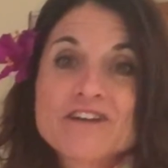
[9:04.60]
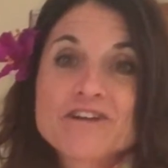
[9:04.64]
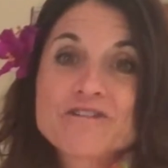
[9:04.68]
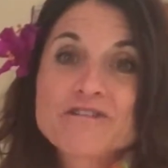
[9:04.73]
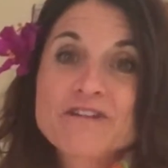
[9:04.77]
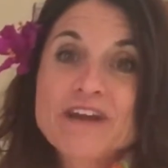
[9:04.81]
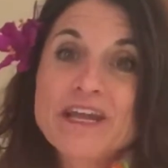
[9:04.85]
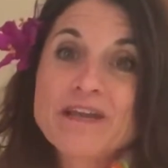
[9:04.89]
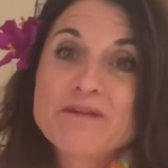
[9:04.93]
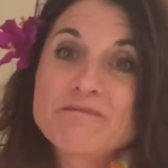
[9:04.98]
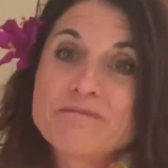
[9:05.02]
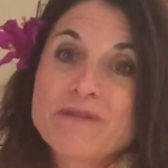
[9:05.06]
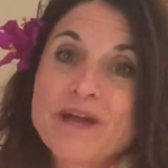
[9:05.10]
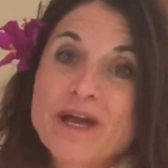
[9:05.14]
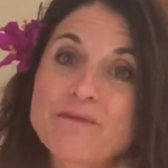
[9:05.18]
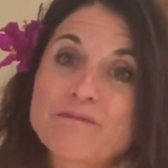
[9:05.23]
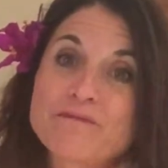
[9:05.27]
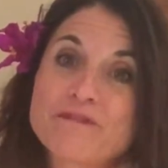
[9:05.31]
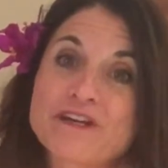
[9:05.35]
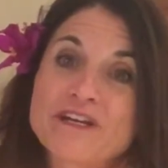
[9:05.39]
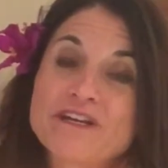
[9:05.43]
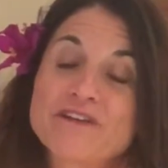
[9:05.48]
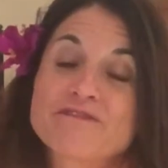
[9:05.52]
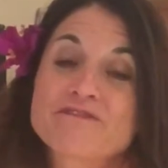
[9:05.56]
a great
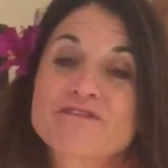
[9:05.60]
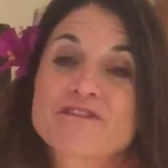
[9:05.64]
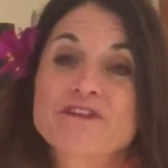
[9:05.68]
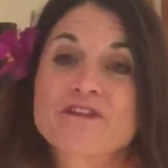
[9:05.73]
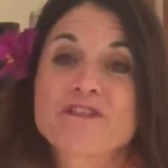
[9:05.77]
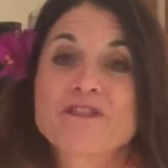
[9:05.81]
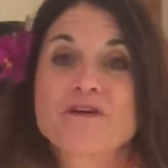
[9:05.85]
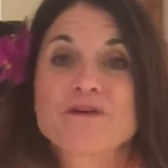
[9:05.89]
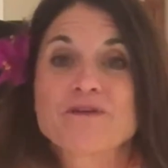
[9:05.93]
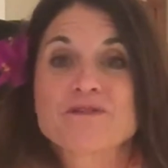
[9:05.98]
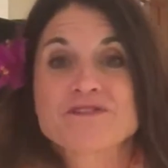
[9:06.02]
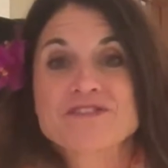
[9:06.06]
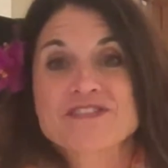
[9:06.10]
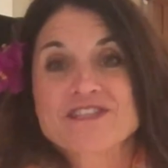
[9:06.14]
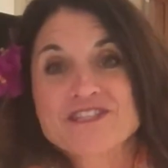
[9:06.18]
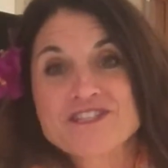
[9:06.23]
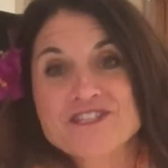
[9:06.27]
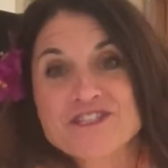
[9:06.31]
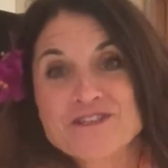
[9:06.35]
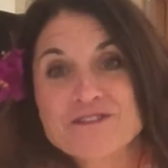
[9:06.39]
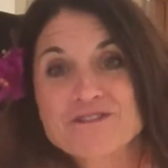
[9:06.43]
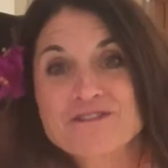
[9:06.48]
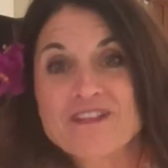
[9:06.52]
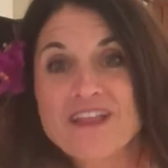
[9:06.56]
memory for those
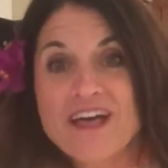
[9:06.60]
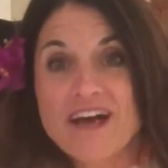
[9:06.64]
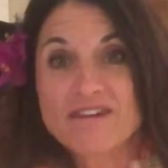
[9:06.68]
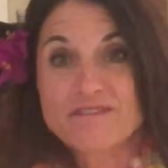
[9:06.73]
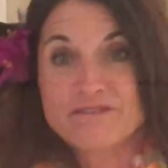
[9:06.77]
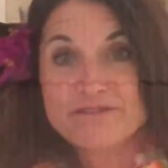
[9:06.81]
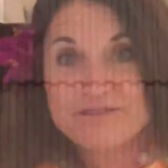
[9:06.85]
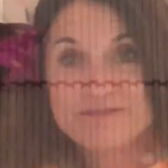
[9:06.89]
that you love.